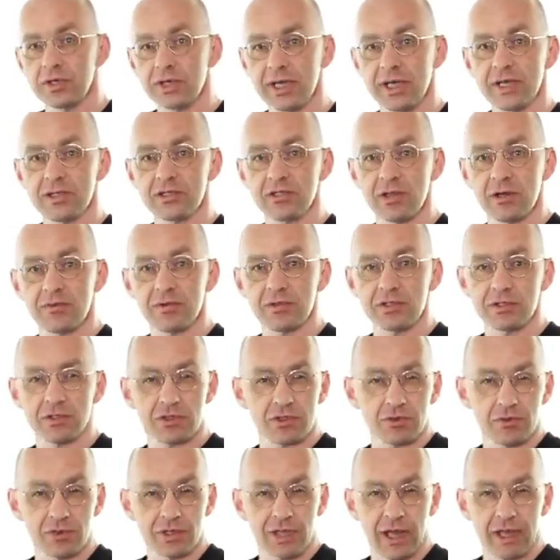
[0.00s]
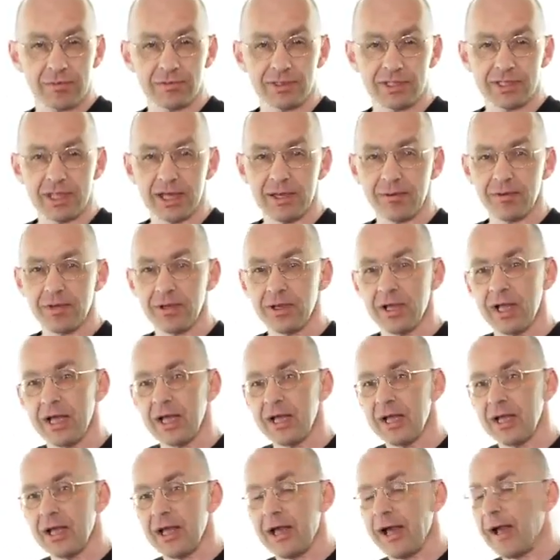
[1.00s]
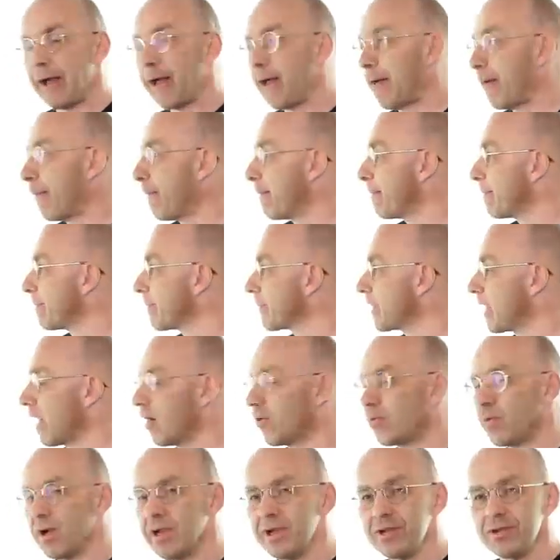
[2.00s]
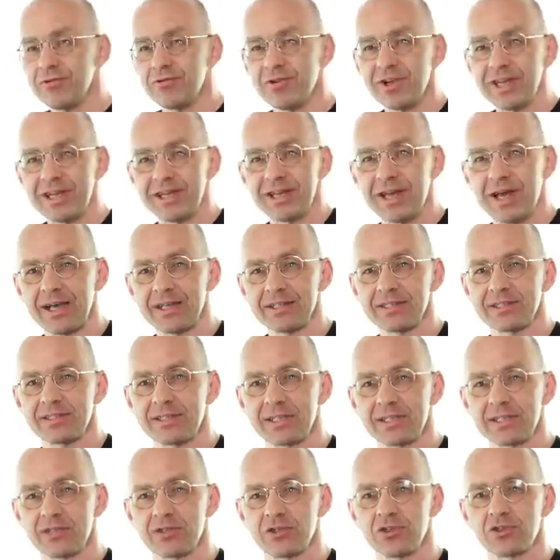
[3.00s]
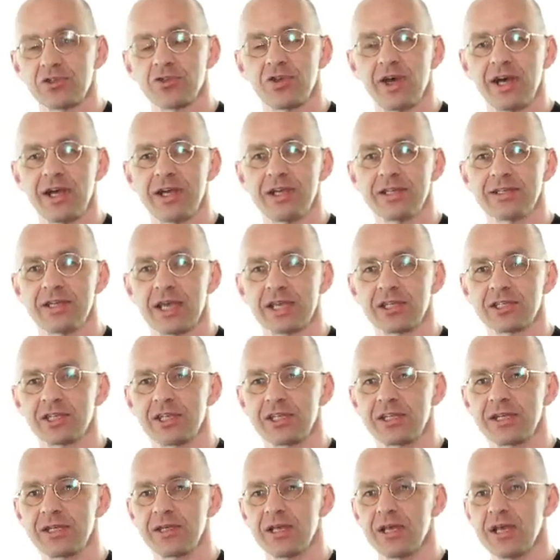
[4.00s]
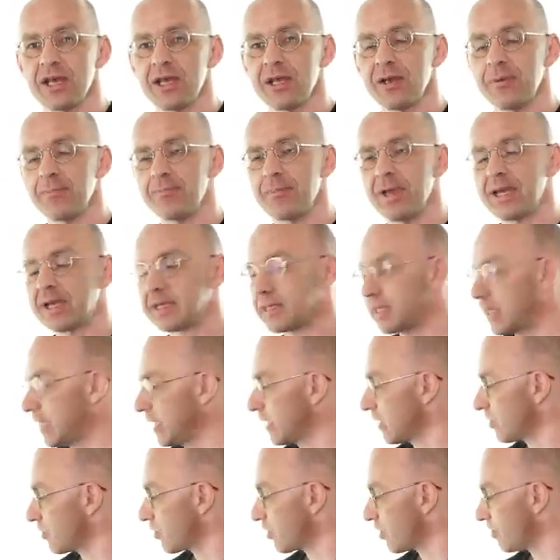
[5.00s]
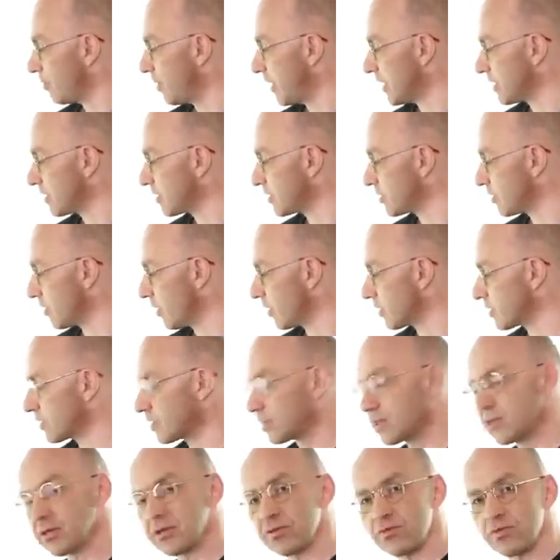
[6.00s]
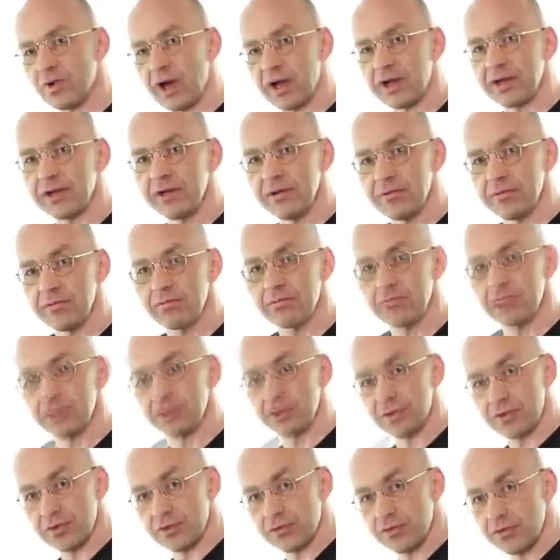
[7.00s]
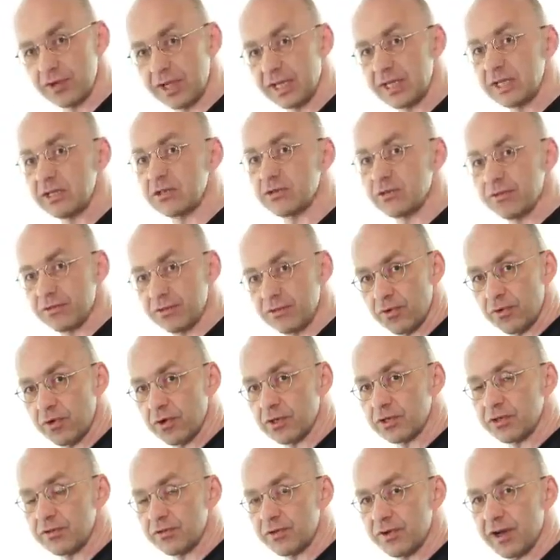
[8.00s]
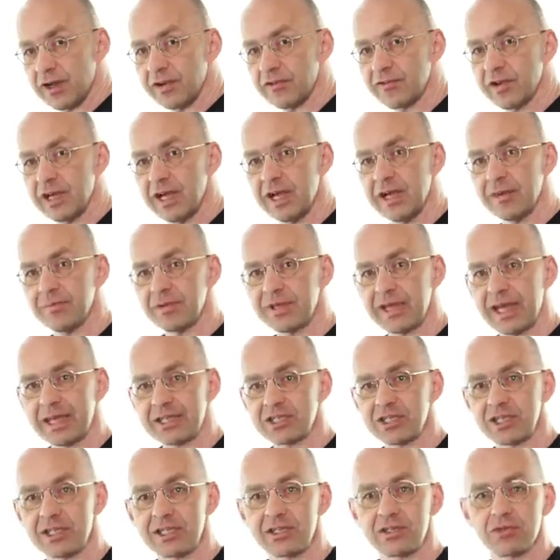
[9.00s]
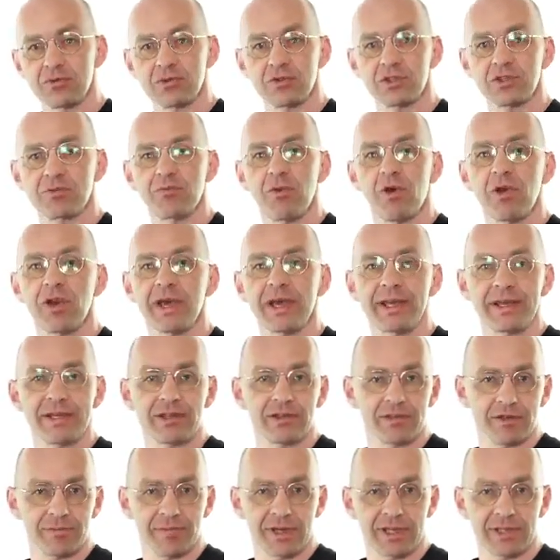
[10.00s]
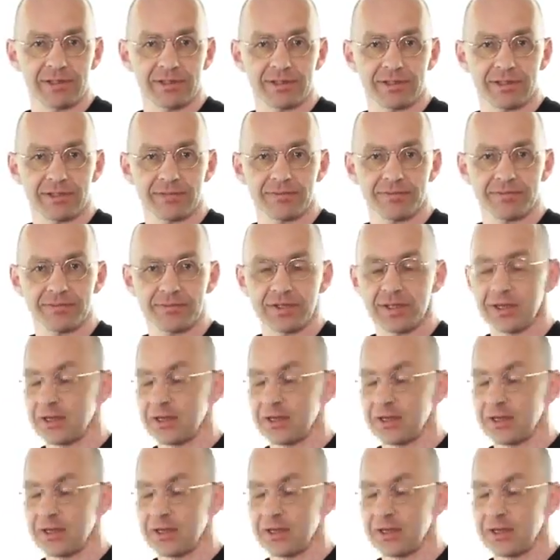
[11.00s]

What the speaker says: Okay, so that was 2 times table. Now, one really nice thing to try is actually make the increments not 1 to 3 to 4 to 5, but actually do smaller increments.